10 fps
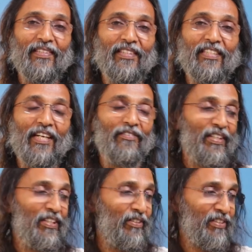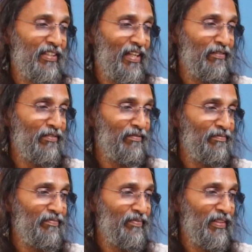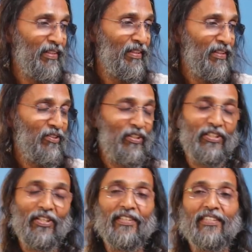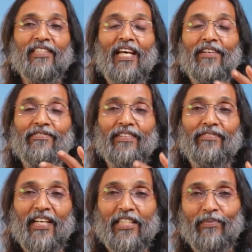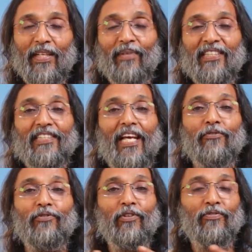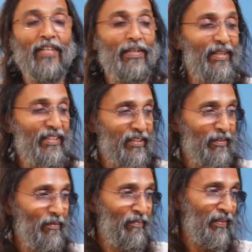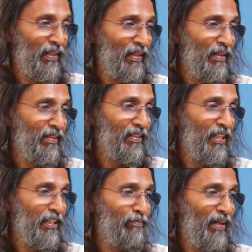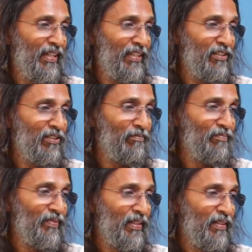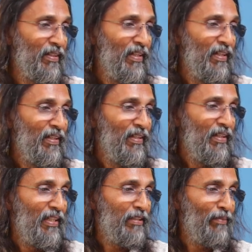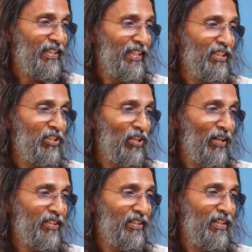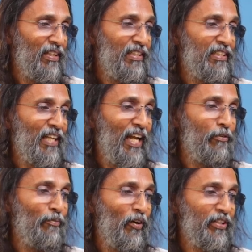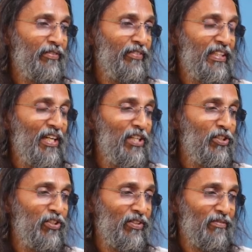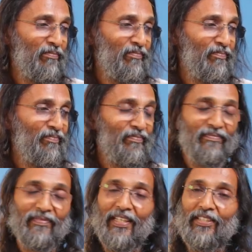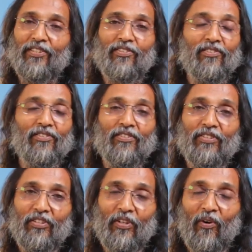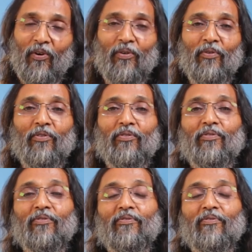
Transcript: discovering yourself. So it's not self-effacement but self-fulfillment. Third pair is, its method is not self-mortification. There is no